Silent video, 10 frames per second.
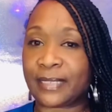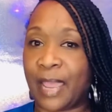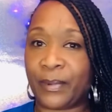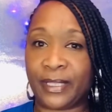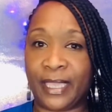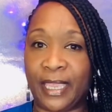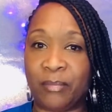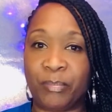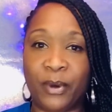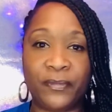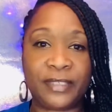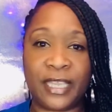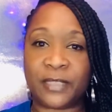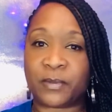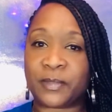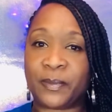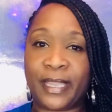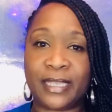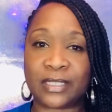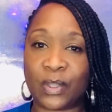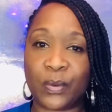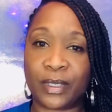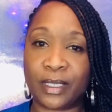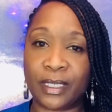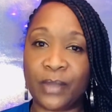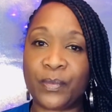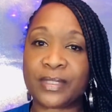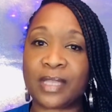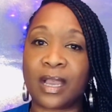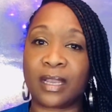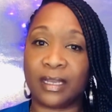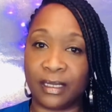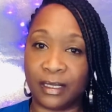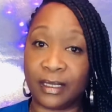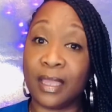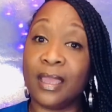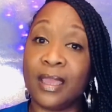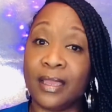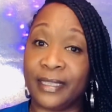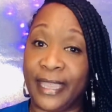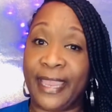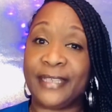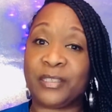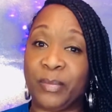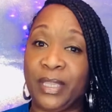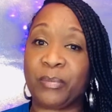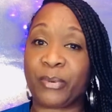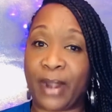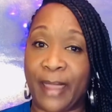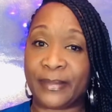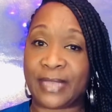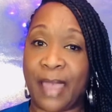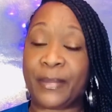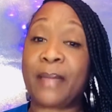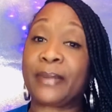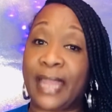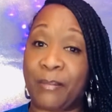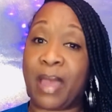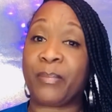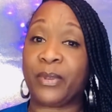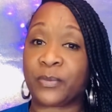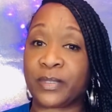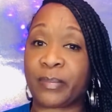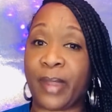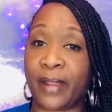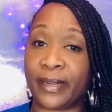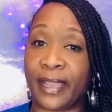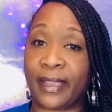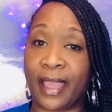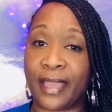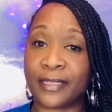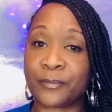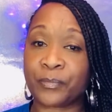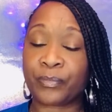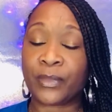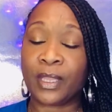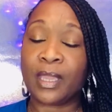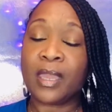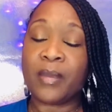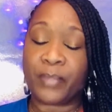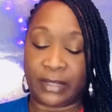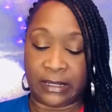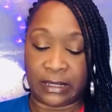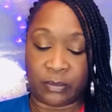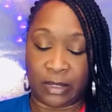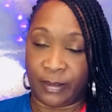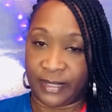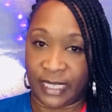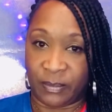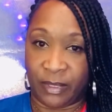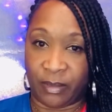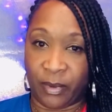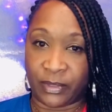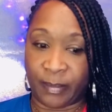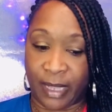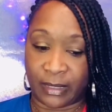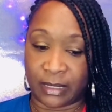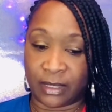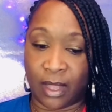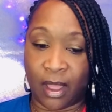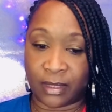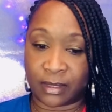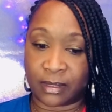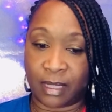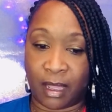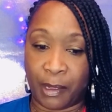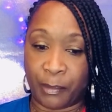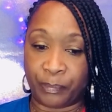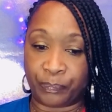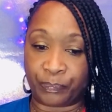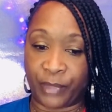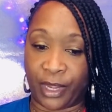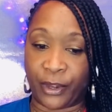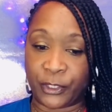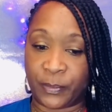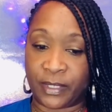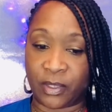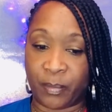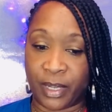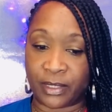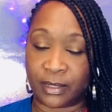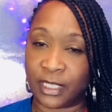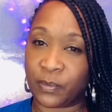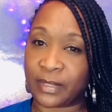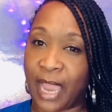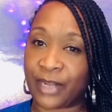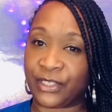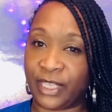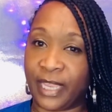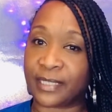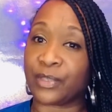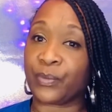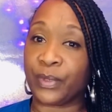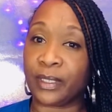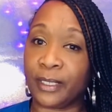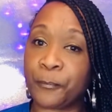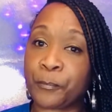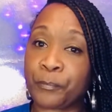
type of game. Both teams was playing so good. It was a good game to be in prime time, and I'm glad my Bills was a part of that, guys. But this is what upsets me the most about this loss, that hurts me so much. This was our chance to really